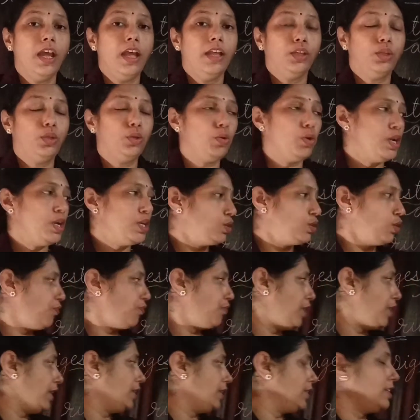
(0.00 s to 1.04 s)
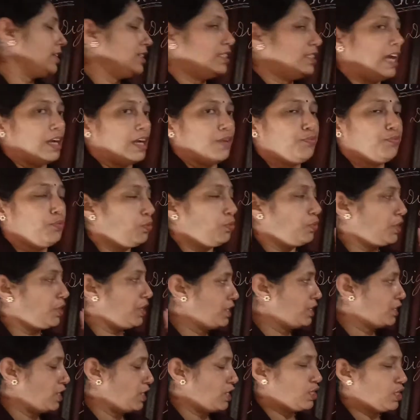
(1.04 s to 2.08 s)
Through esophagus, that food
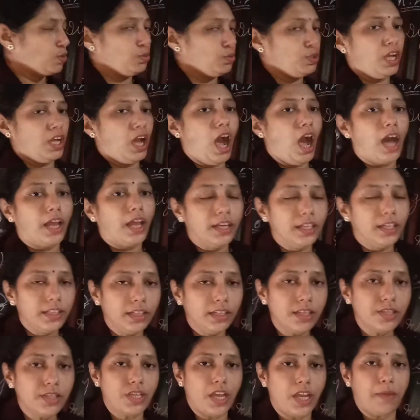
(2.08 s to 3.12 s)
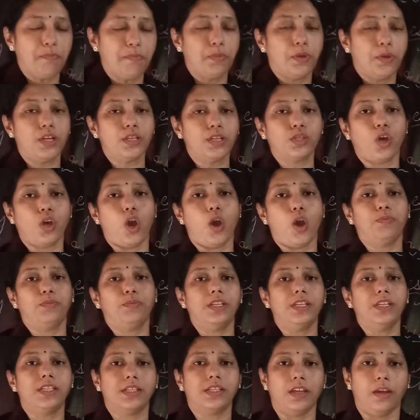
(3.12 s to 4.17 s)
reaches to the another chambers of
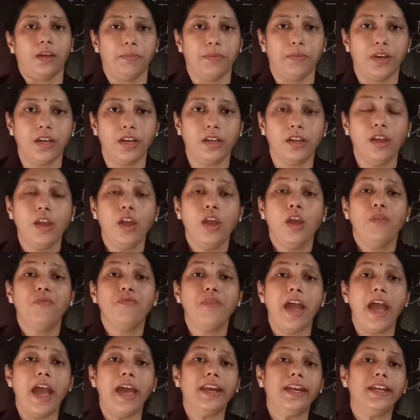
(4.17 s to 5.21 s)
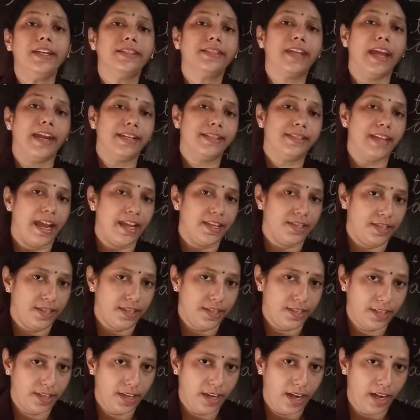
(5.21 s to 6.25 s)
the stomach where it gets
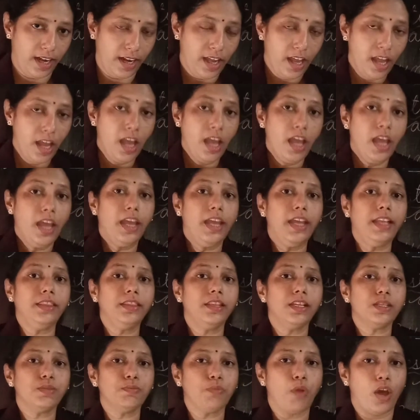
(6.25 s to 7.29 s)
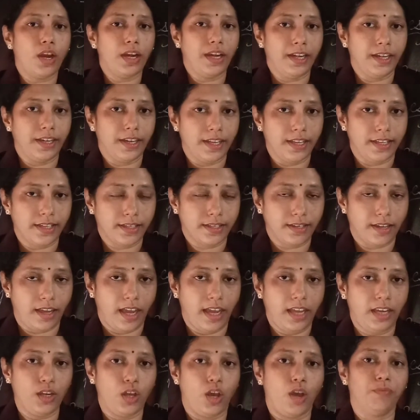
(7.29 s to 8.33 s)
digested. In the small
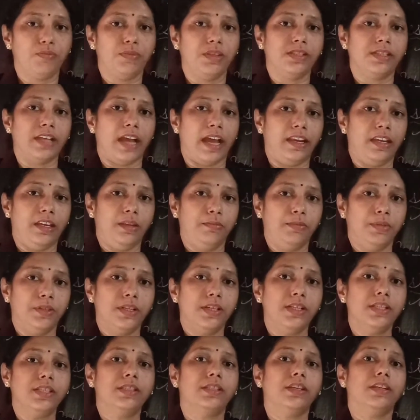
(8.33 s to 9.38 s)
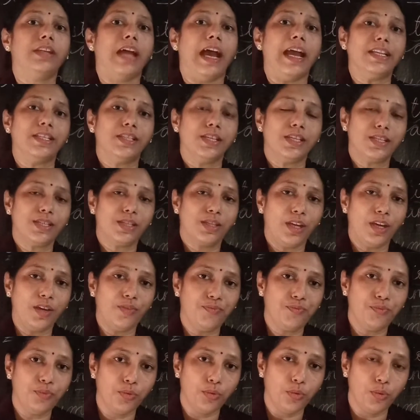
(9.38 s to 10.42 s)
intestine of these animals, the digested
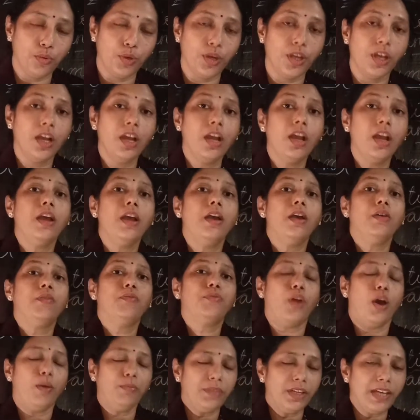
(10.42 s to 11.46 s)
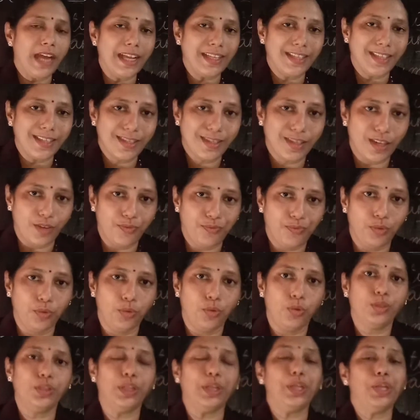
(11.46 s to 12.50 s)
food, from the digested
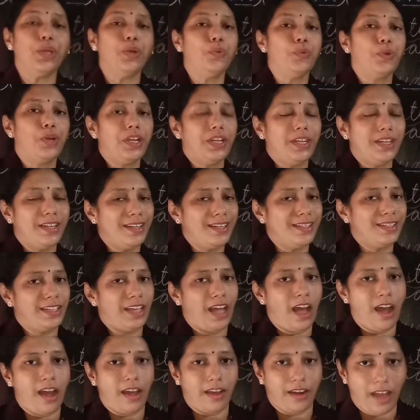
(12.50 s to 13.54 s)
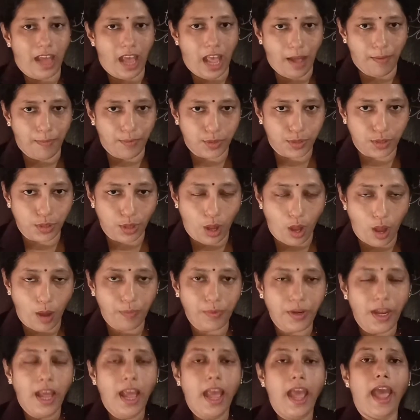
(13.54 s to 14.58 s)
food, the nutrients are
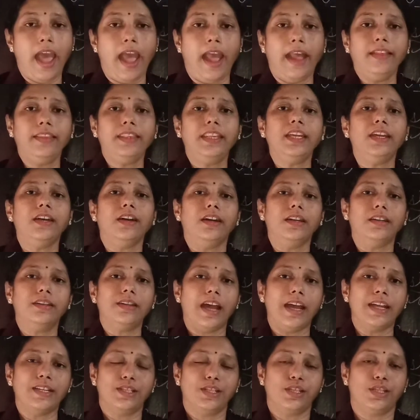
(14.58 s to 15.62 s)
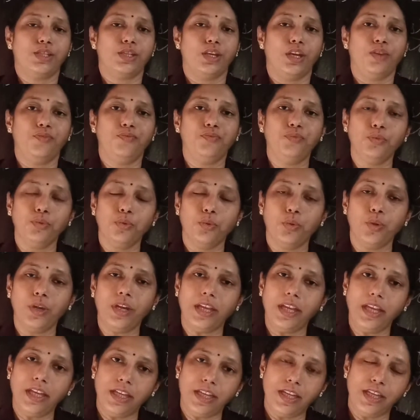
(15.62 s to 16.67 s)
absorbed and the undigested food
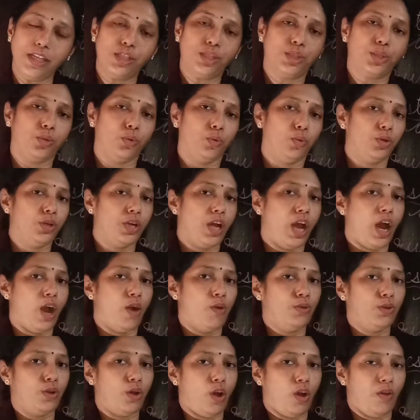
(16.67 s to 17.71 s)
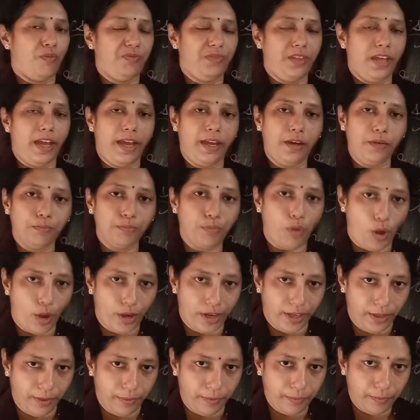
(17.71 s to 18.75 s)
is thrown out of their body.